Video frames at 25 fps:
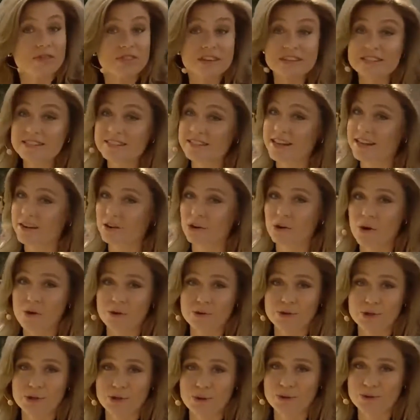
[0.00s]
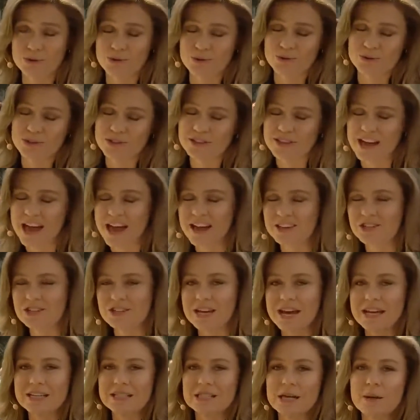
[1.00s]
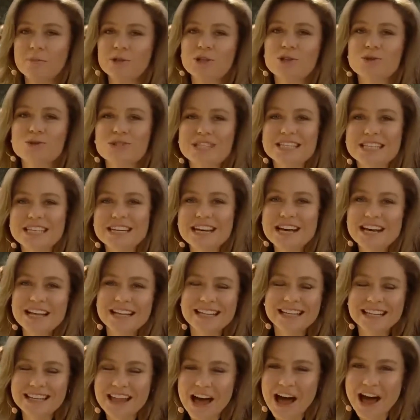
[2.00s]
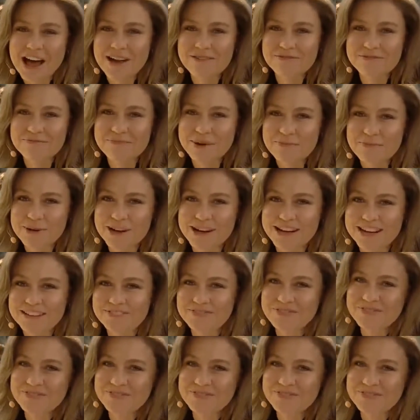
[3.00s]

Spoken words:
this and our other shows using the hashtag WDLive. Bye-bye.